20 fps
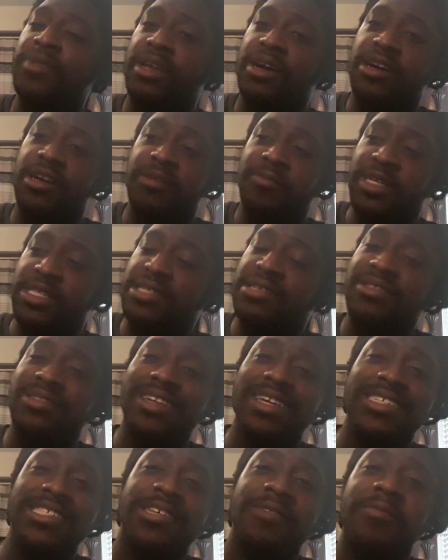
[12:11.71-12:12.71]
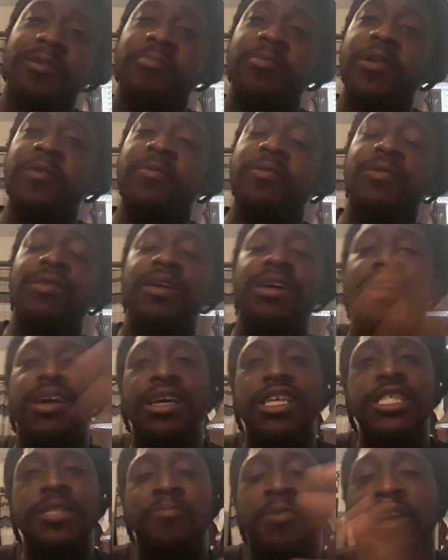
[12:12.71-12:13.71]
Until next time, my people,
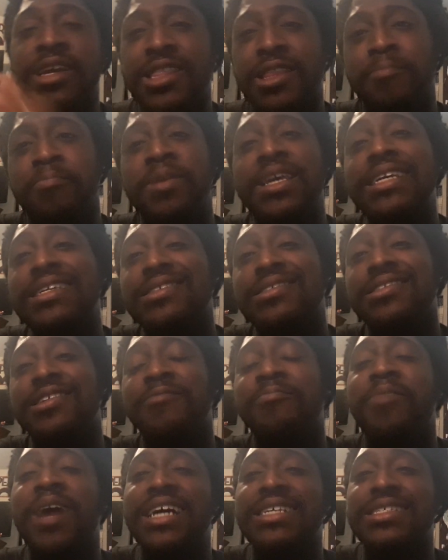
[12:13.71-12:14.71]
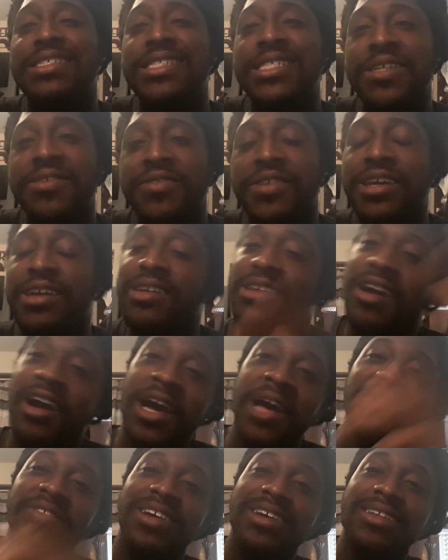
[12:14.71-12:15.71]
spread the peace and positivity. Y'all
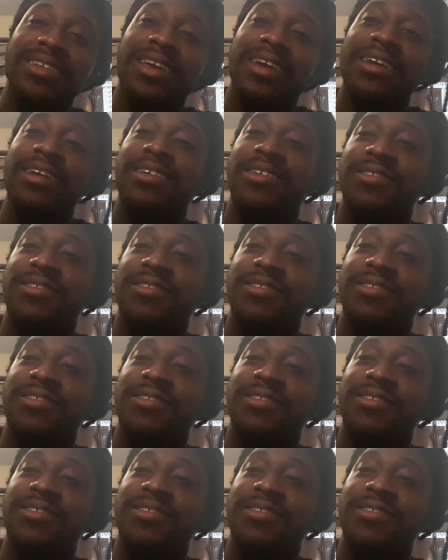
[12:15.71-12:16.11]
have a good day.